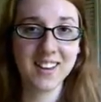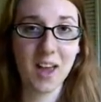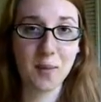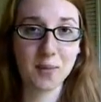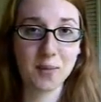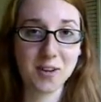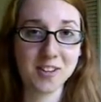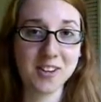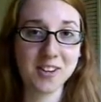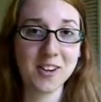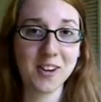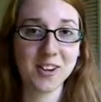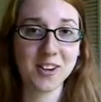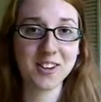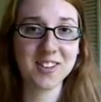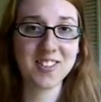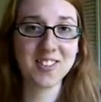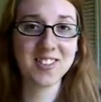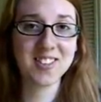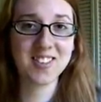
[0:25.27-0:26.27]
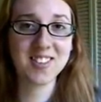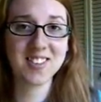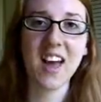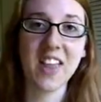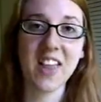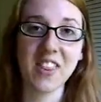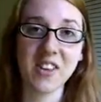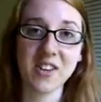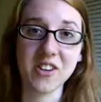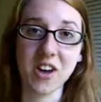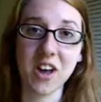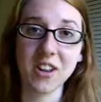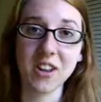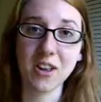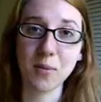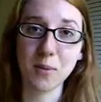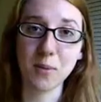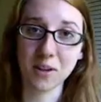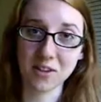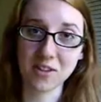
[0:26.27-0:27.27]
Captain Cook's, and the
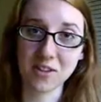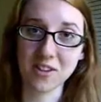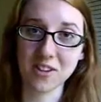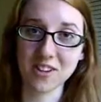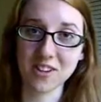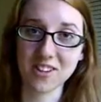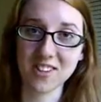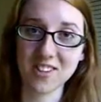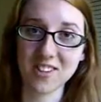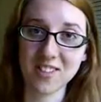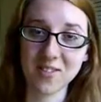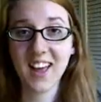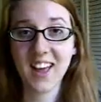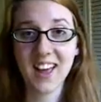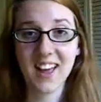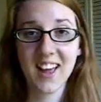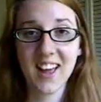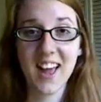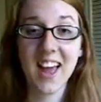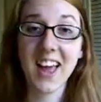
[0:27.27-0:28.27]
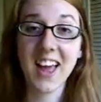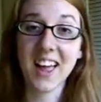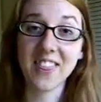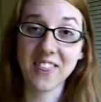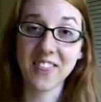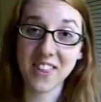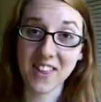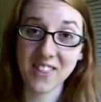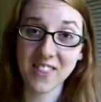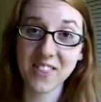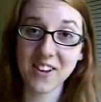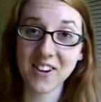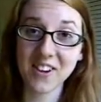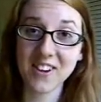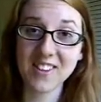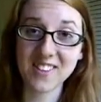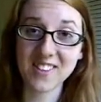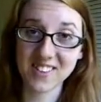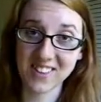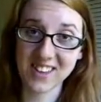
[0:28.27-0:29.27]
Dolly mixtures. And then
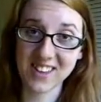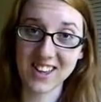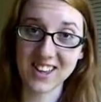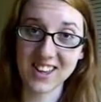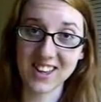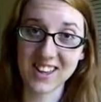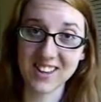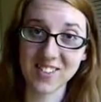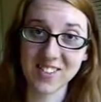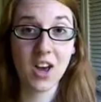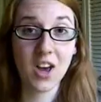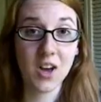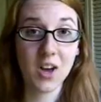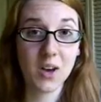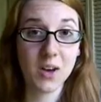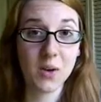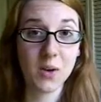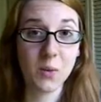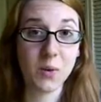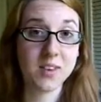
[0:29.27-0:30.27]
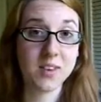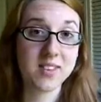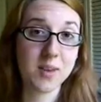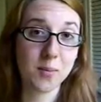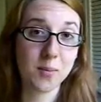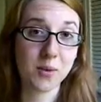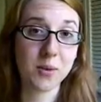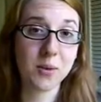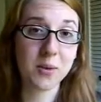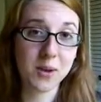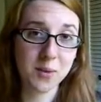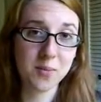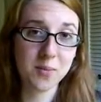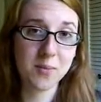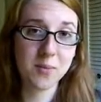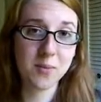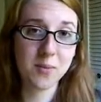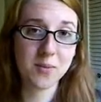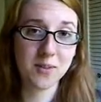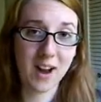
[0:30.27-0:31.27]
there is Lee, with some
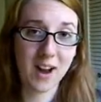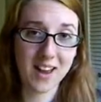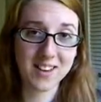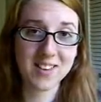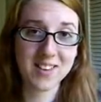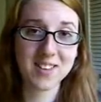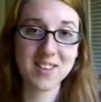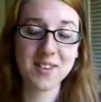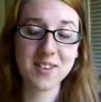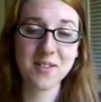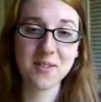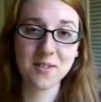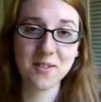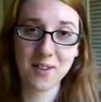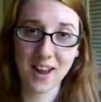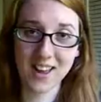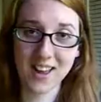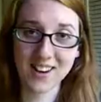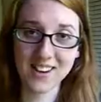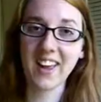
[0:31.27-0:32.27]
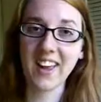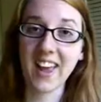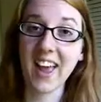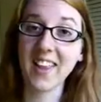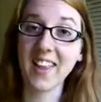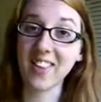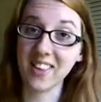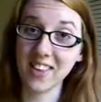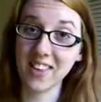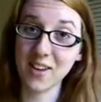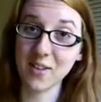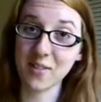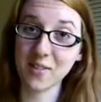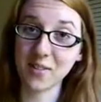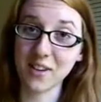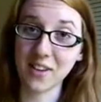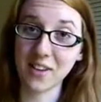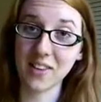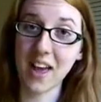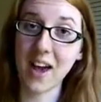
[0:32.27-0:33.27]
cream rice Fred, and
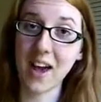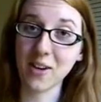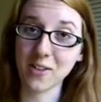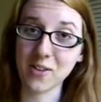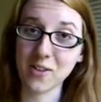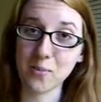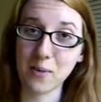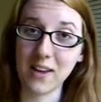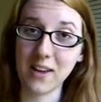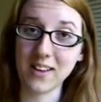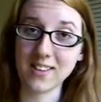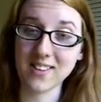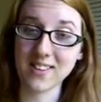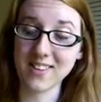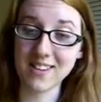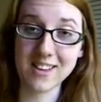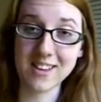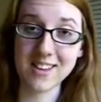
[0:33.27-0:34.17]
lived on the housemaid's